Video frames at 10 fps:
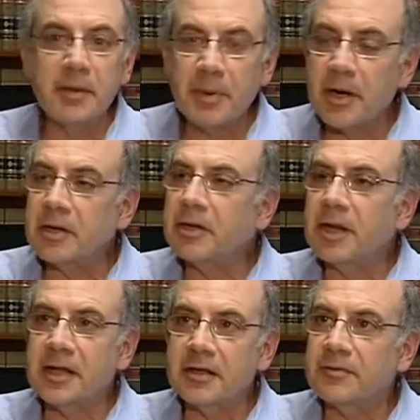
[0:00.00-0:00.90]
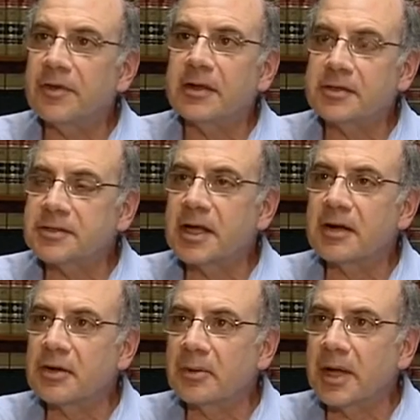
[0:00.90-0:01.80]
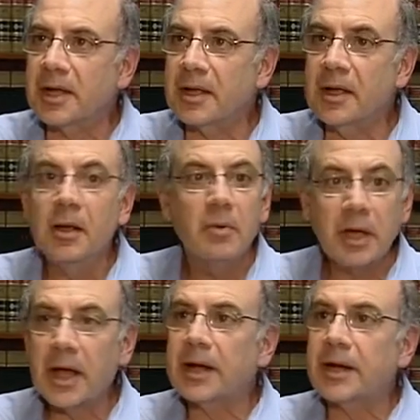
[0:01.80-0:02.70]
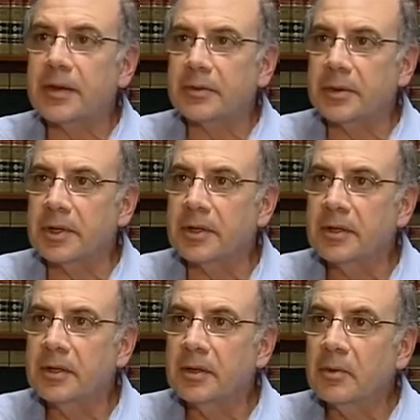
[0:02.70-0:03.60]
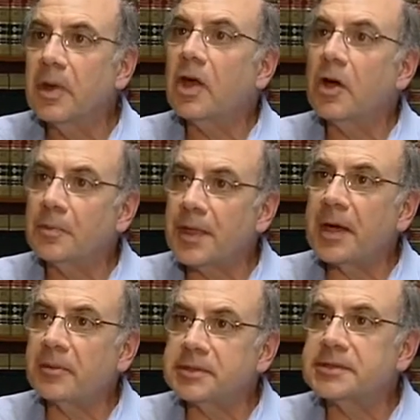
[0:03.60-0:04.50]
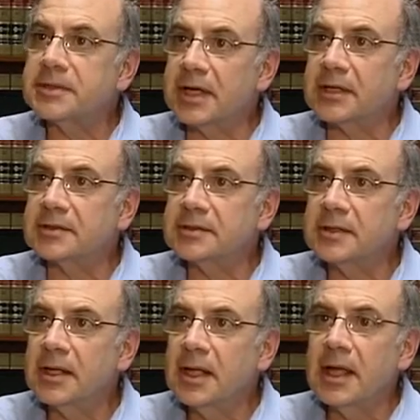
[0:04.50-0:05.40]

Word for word: Planned Parenthood had their vendors scared away. We got another one. We hope that one sticks.